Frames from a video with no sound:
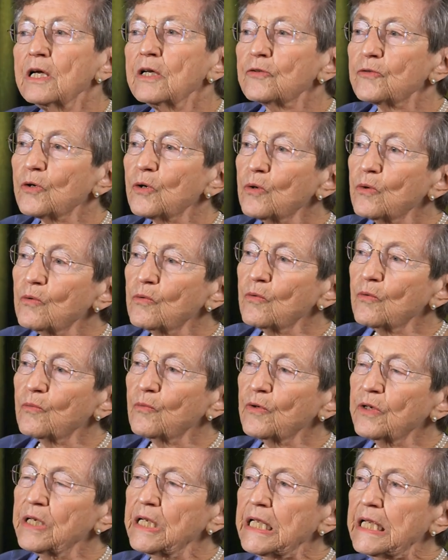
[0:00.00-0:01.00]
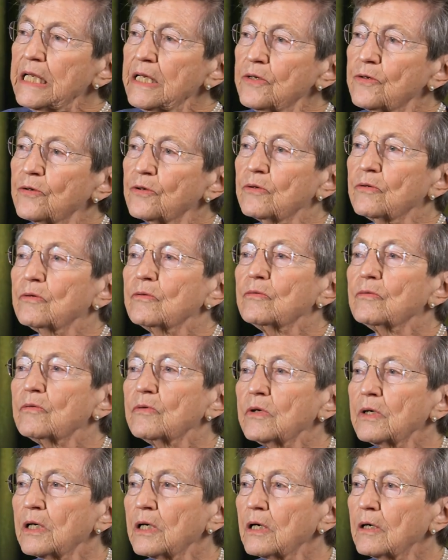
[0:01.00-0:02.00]
So we need
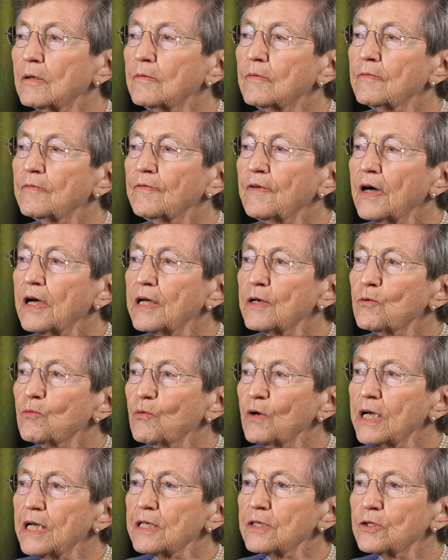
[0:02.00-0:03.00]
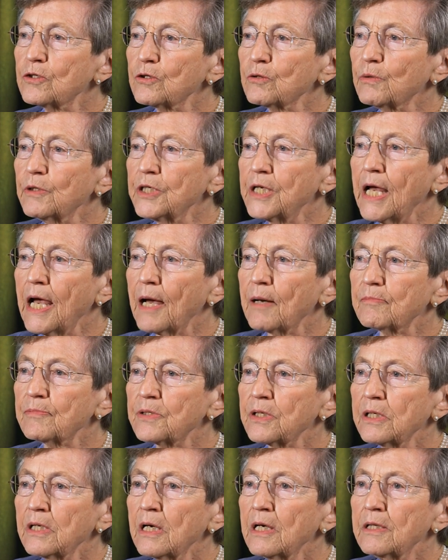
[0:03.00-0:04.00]
to uh, find ways to
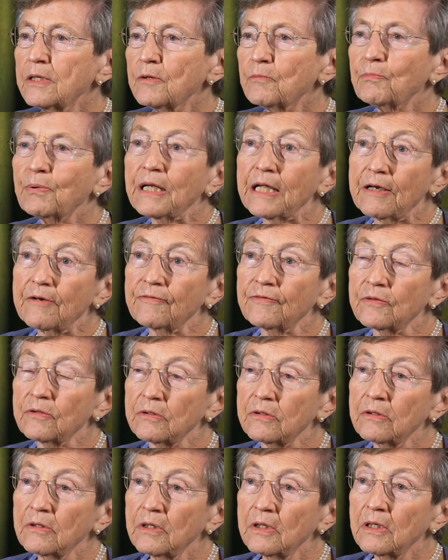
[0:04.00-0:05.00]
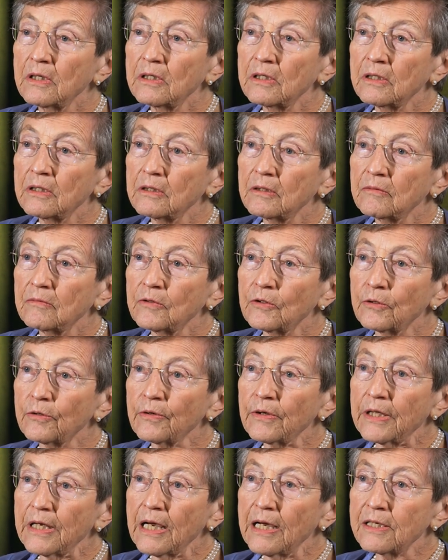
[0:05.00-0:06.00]
adapt the playful uh,
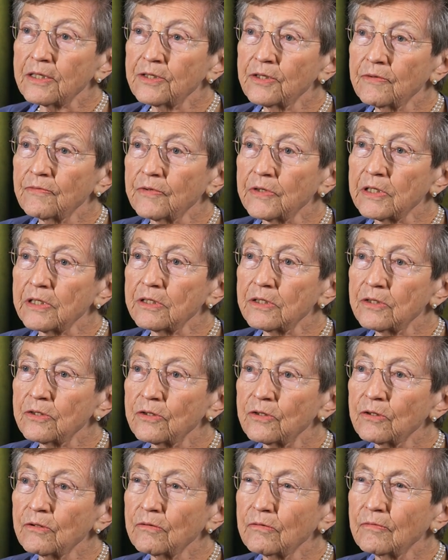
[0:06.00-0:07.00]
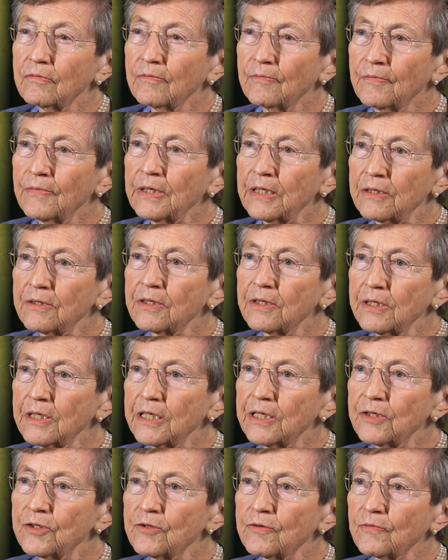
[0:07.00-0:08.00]
early activities to meet the
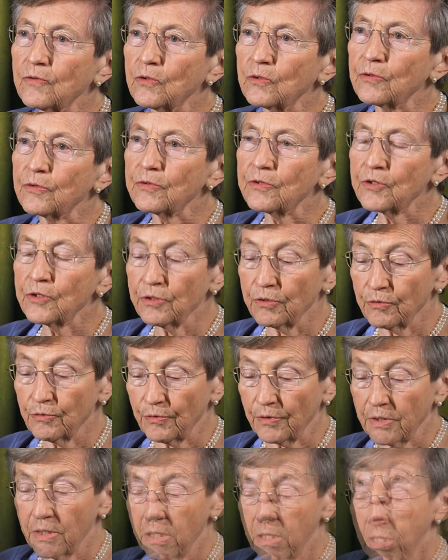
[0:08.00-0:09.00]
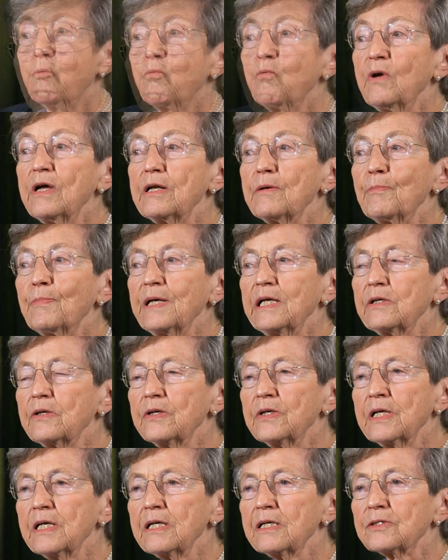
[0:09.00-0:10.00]
needs of older children. When a
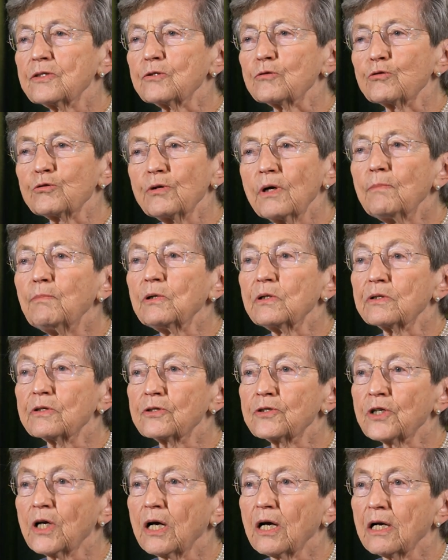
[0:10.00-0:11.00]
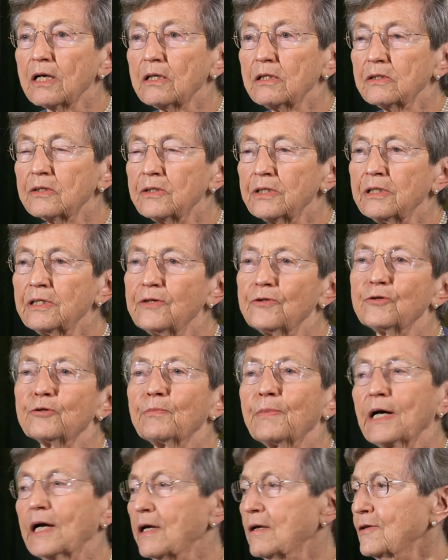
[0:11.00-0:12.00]
parent has a troubled child, either
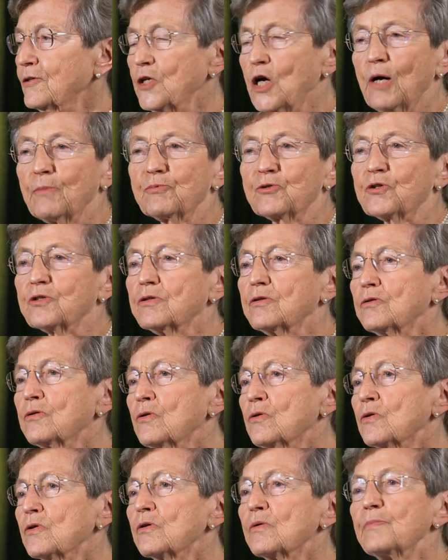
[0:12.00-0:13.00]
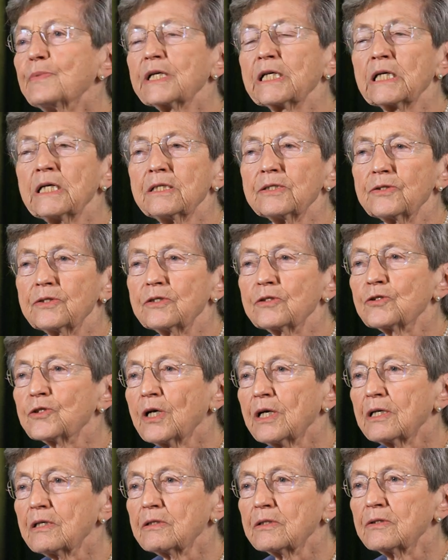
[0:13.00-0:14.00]
by adoption or because the
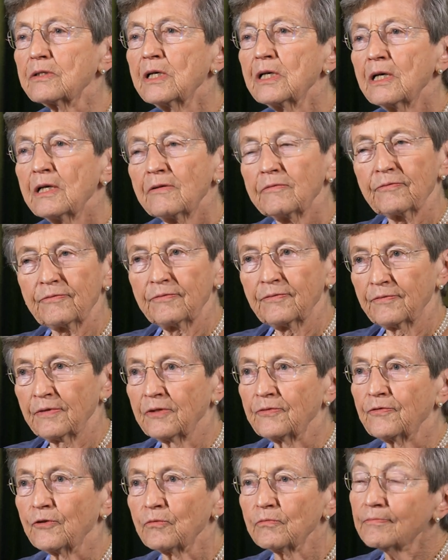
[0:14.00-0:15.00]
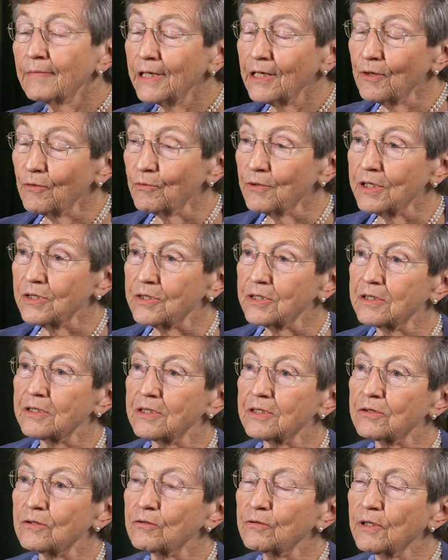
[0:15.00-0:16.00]
child for many reasons,
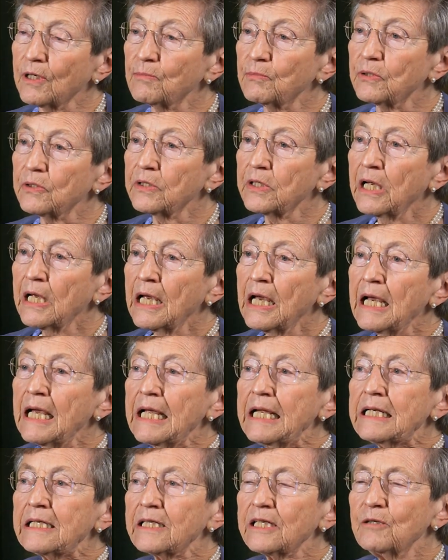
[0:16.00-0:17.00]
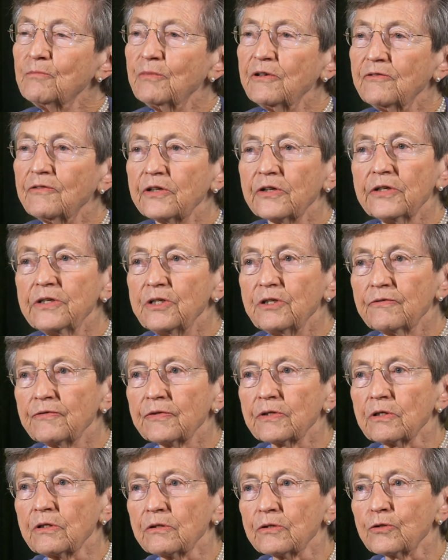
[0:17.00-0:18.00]
is troubled, it can be very
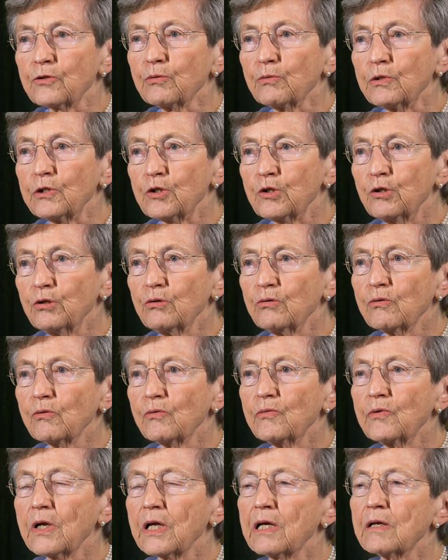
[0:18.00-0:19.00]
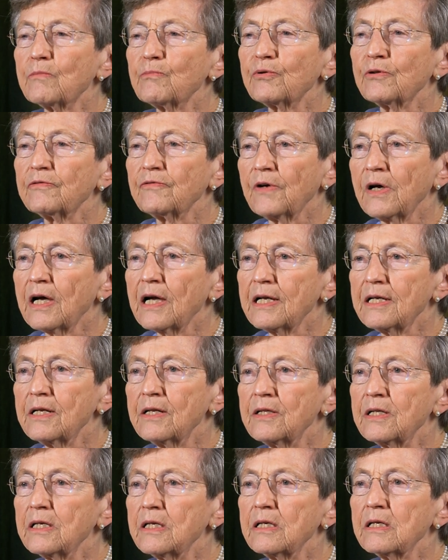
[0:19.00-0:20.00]
difficult to attune and
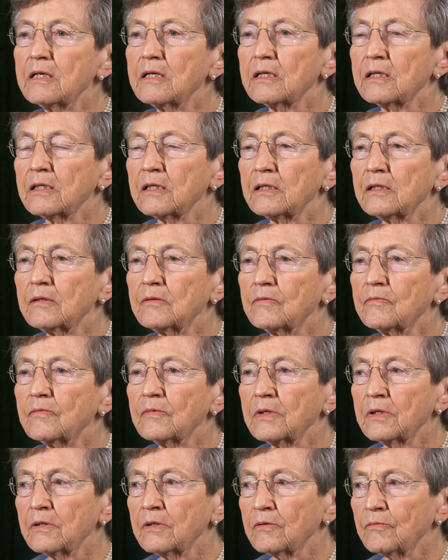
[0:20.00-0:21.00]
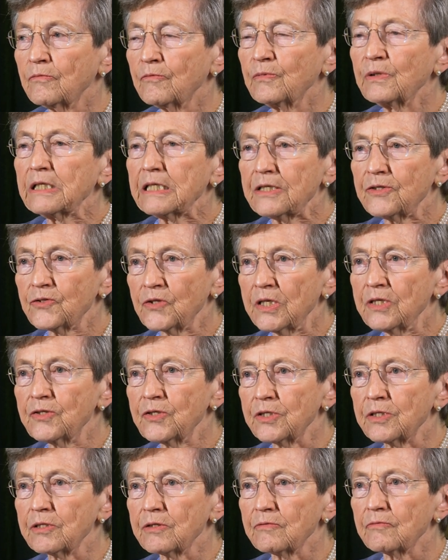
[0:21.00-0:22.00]
provide the um, really
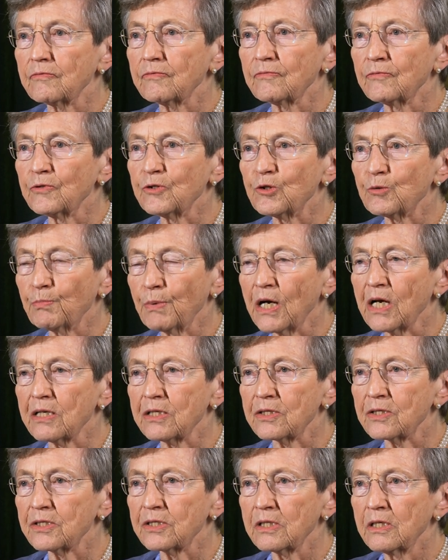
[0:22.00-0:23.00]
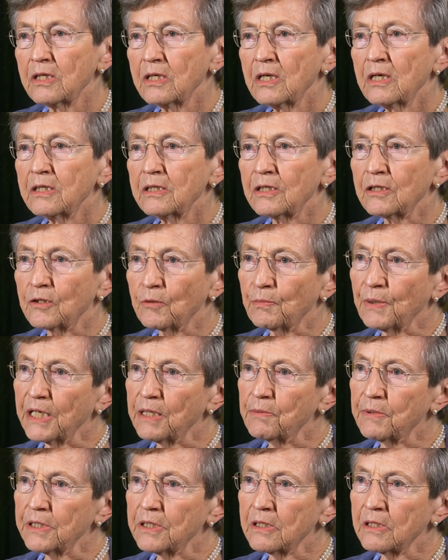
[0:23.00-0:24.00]
sensitive response that the
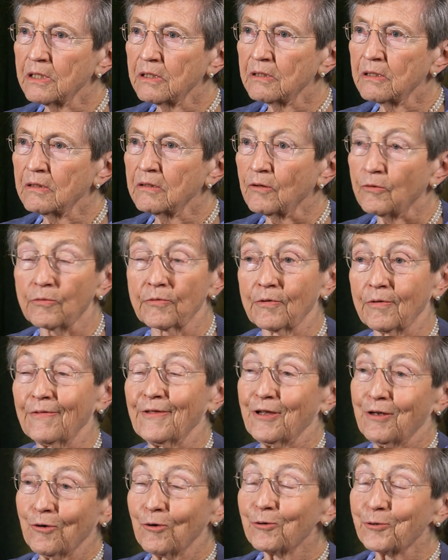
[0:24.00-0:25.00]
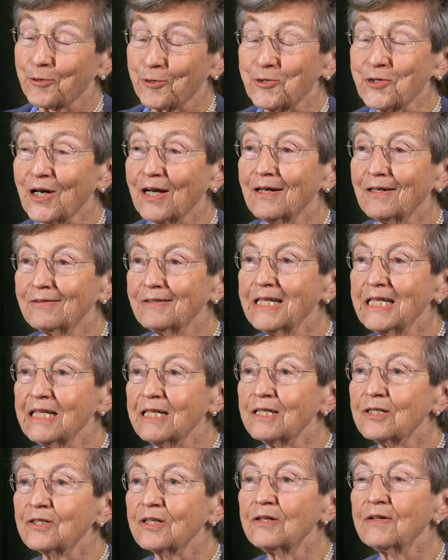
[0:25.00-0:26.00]
baby or the older child
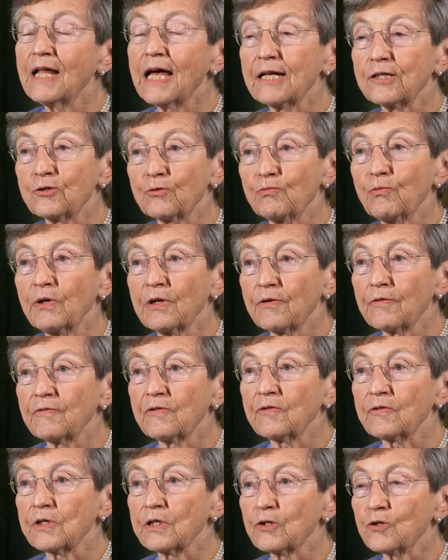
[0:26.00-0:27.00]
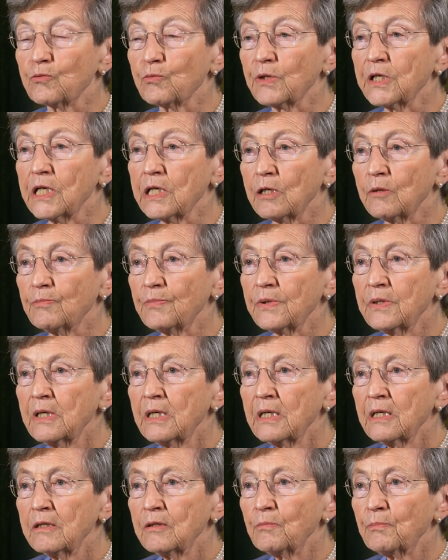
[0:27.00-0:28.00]
needs, and that's one of the things we help
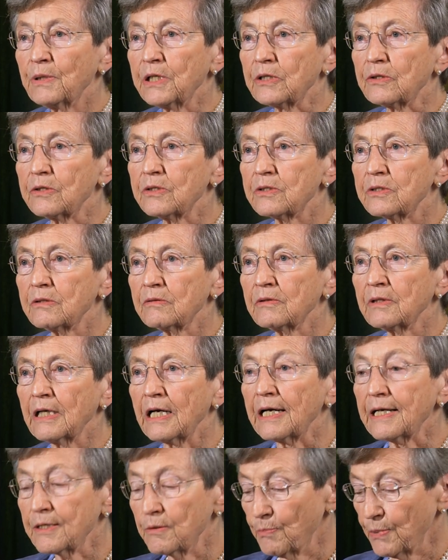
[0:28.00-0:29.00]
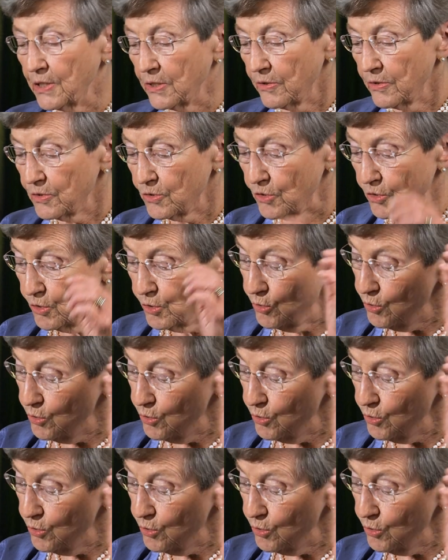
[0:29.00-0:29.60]
the parents guide parents to